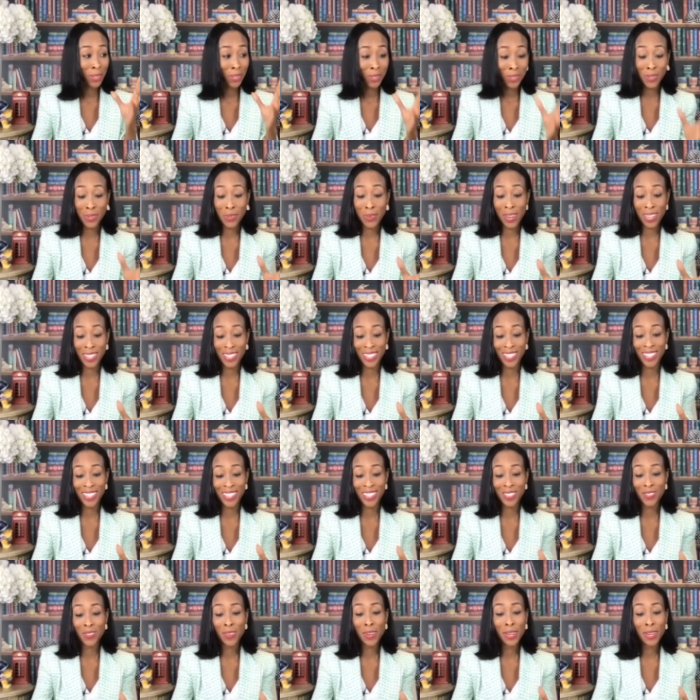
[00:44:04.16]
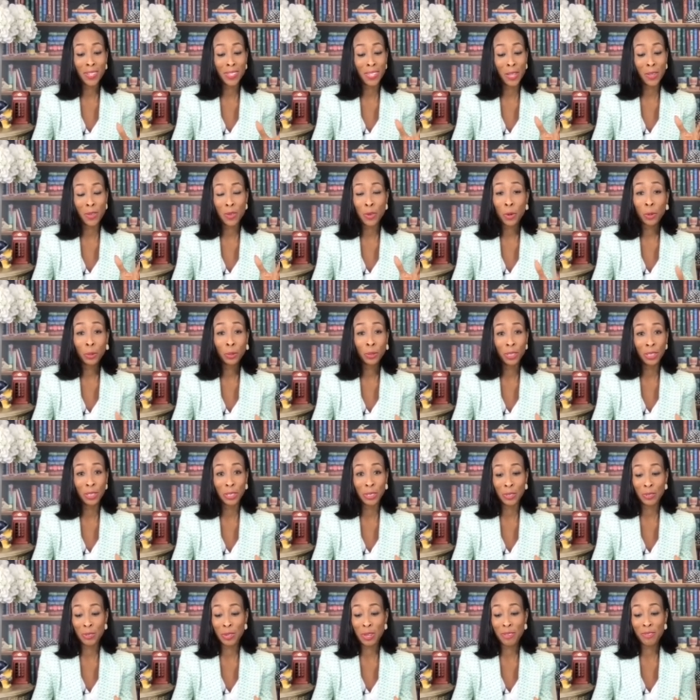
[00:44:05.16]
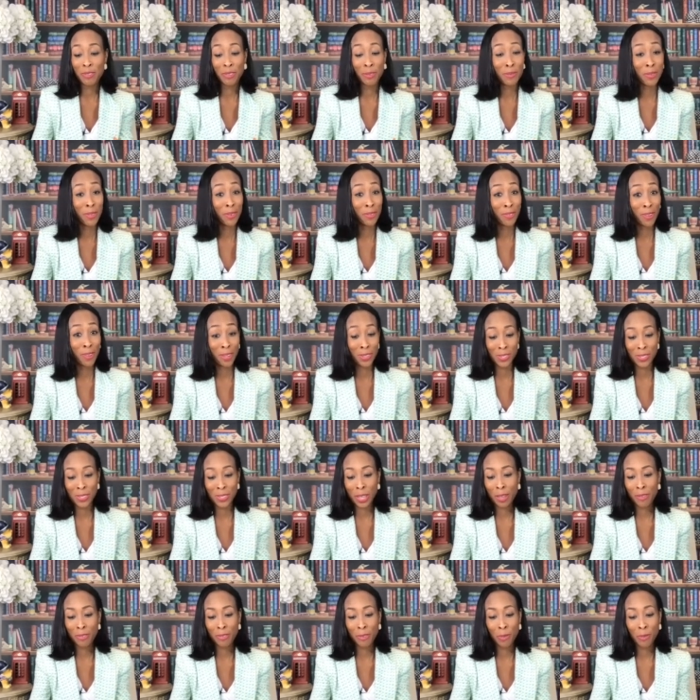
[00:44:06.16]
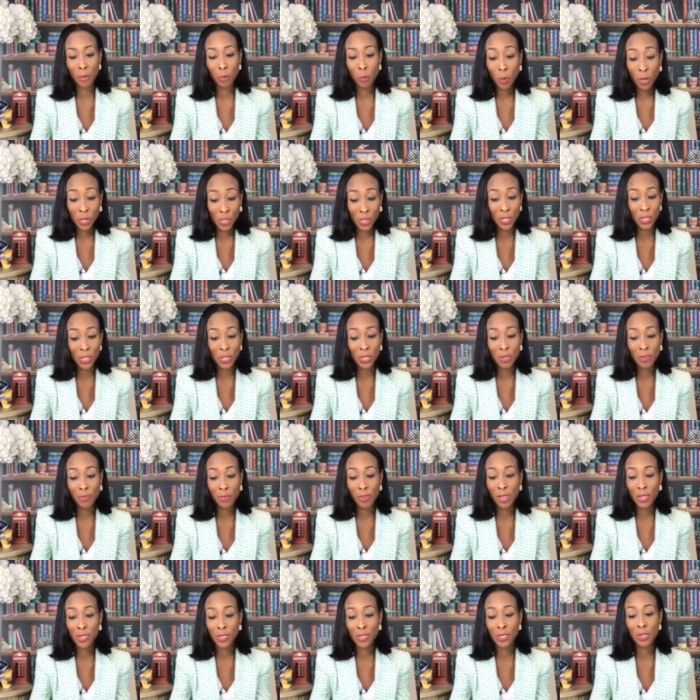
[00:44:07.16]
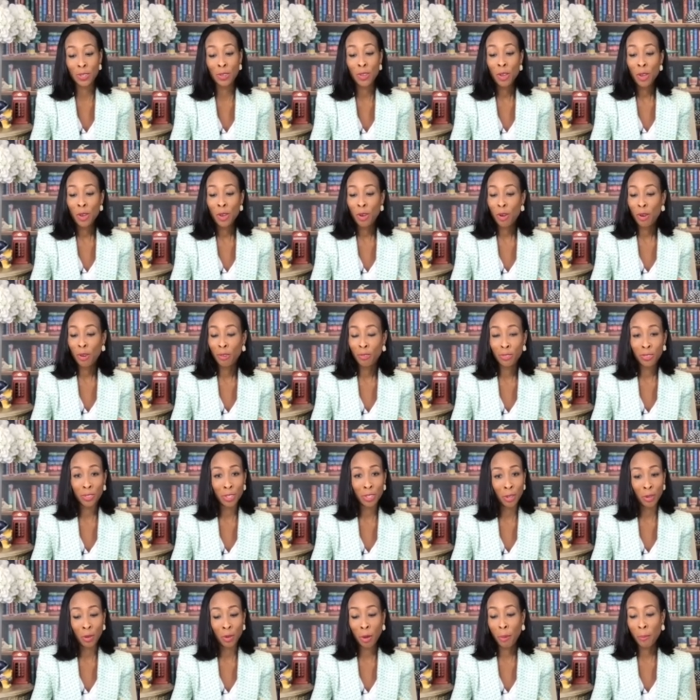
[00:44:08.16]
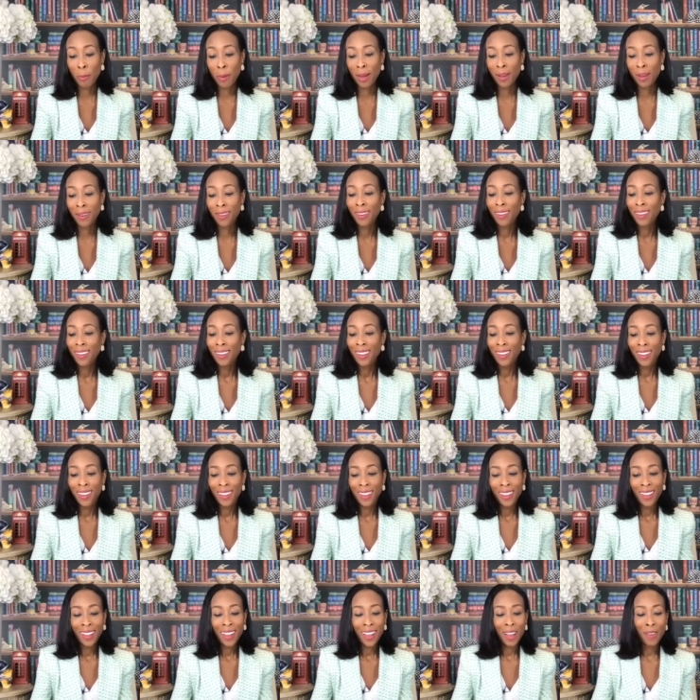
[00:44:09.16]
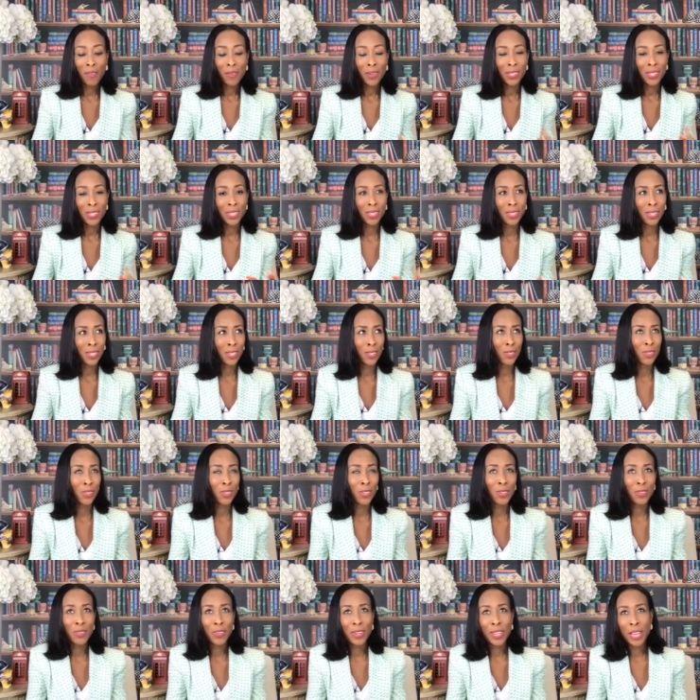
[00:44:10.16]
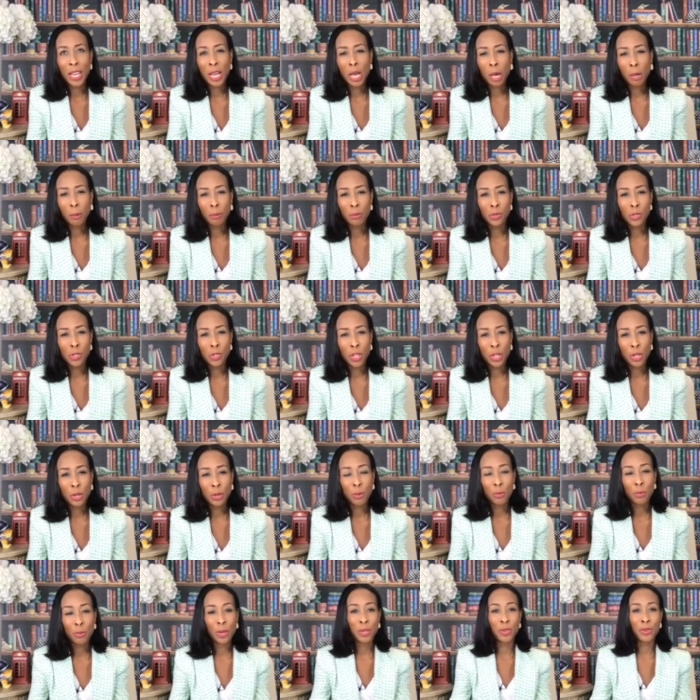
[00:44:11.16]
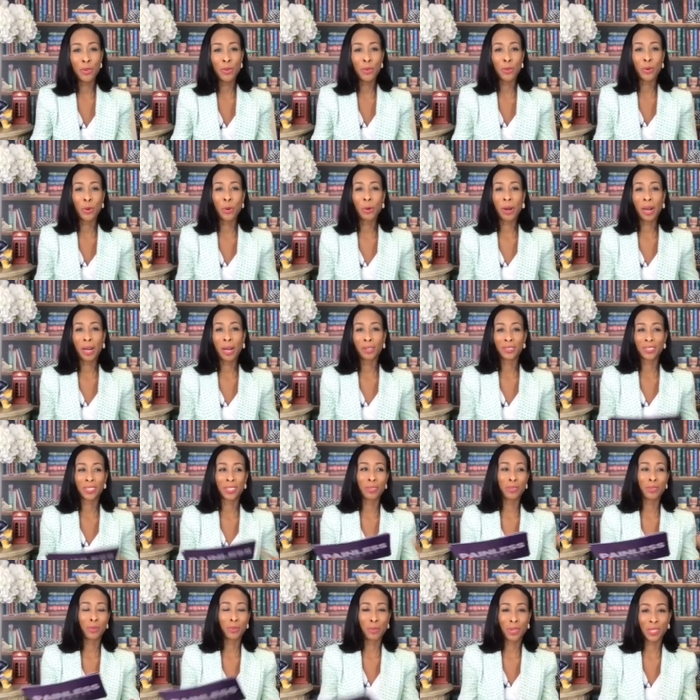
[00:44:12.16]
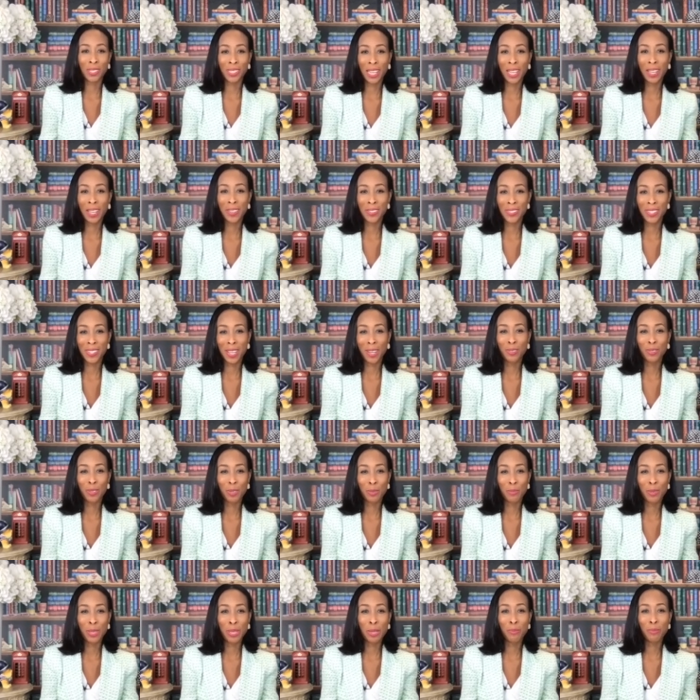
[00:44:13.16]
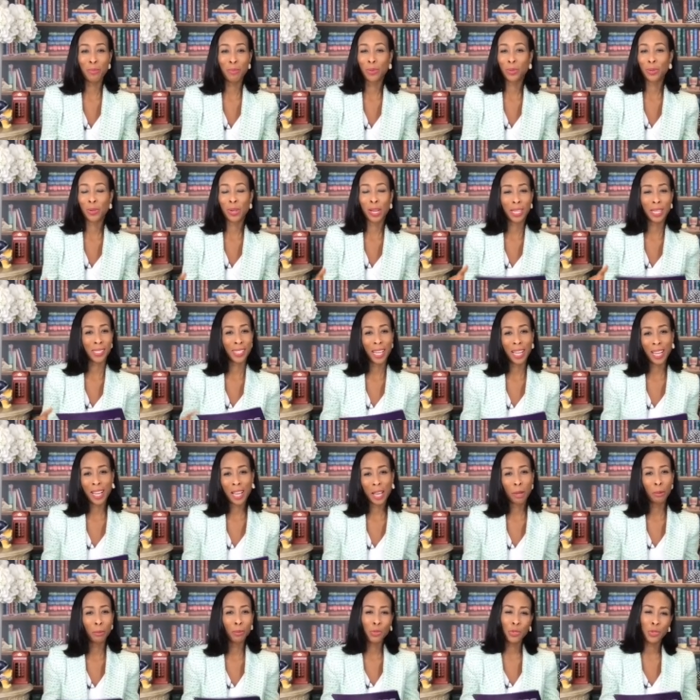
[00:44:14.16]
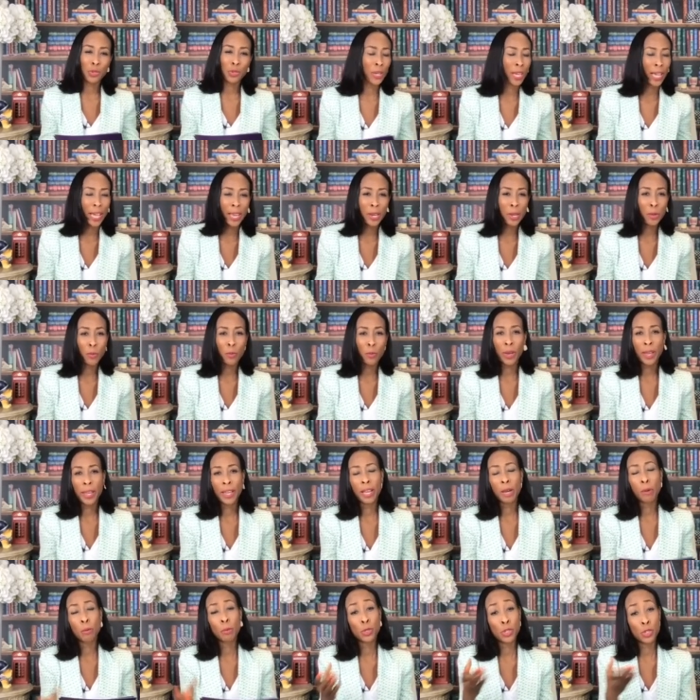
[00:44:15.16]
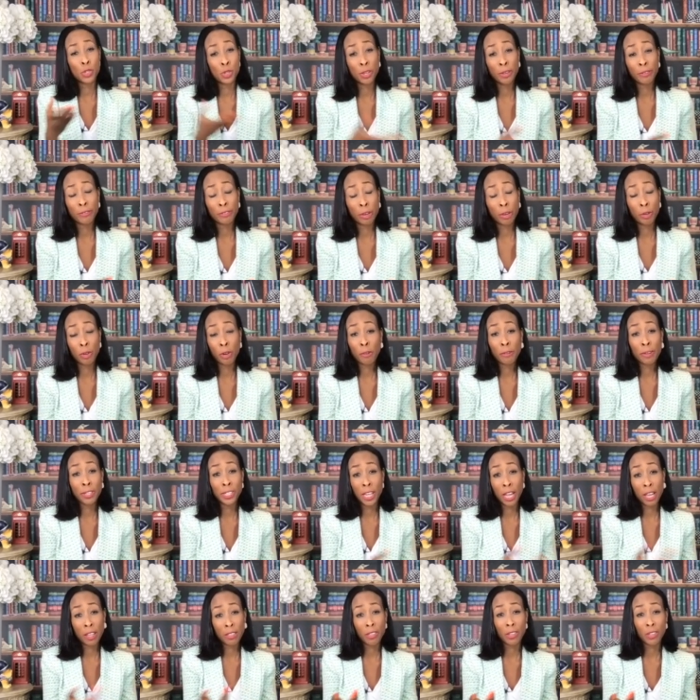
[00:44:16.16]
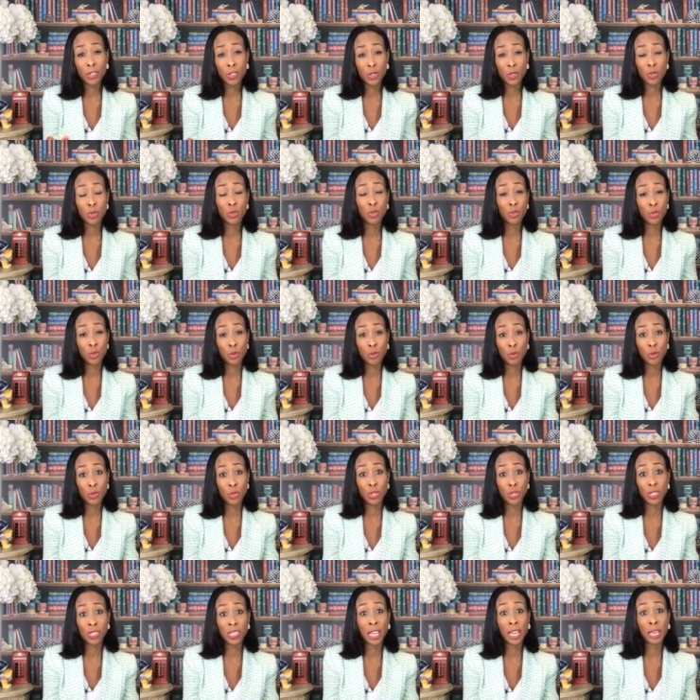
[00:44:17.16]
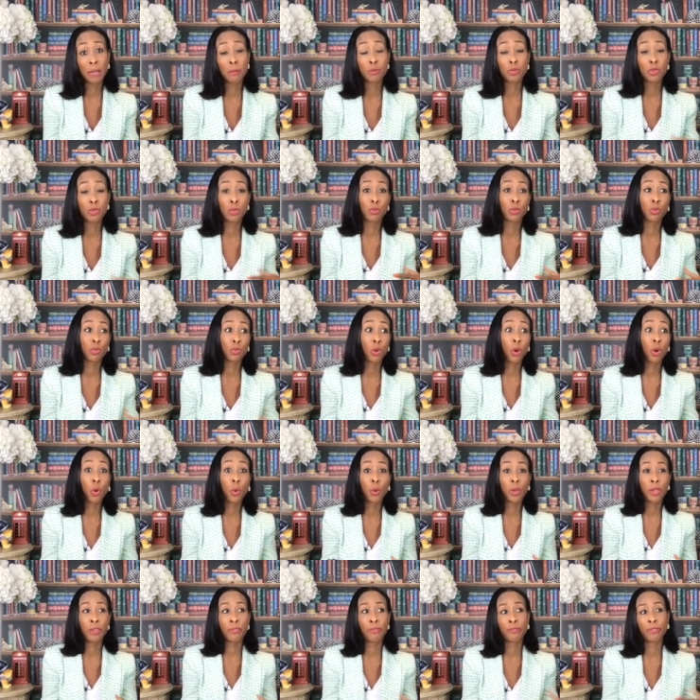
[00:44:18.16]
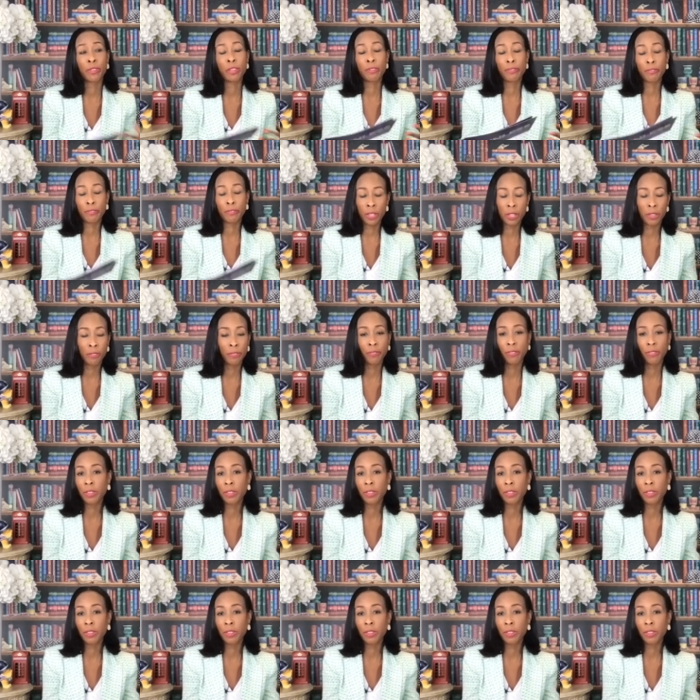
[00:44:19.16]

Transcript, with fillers: two questions. One is that you hold a degree from university uh, from the Washington University of Tacoma. How has this, this degree helped you when you go out and present yourself to people? Has that helped you in any way? And would you encourage others to do the same, to go if, if, if,